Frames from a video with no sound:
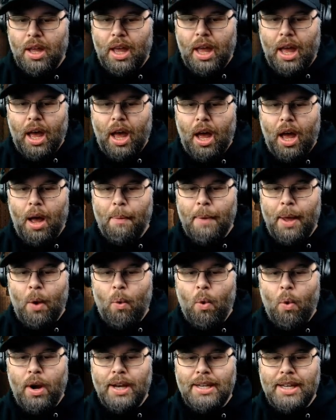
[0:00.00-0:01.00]

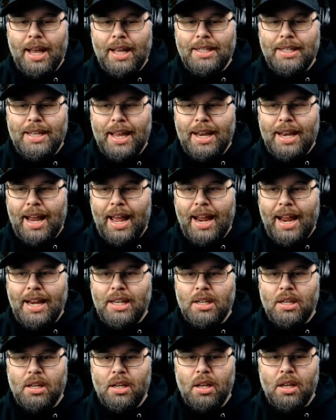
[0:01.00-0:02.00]
And when it does get
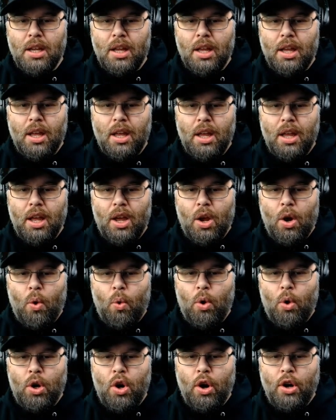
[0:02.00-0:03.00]
night,
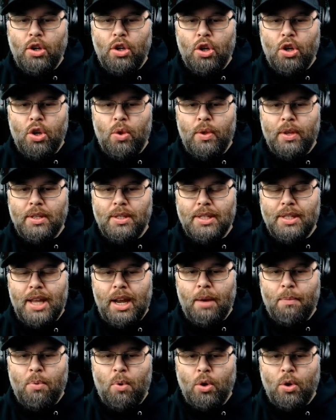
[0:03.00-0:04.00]
we're going to do the
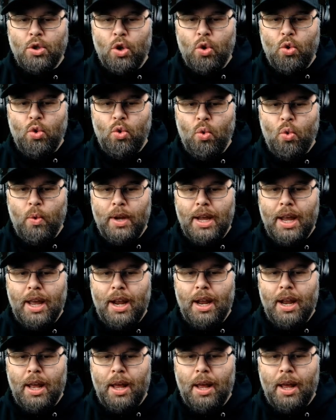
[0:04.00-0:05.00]
second portion. Ooh, we got
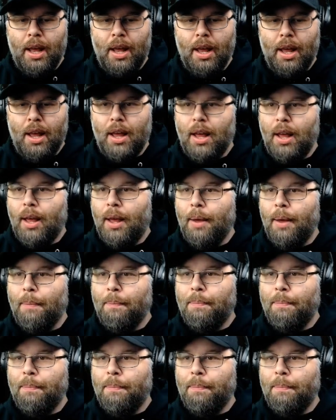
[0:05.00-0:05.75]
a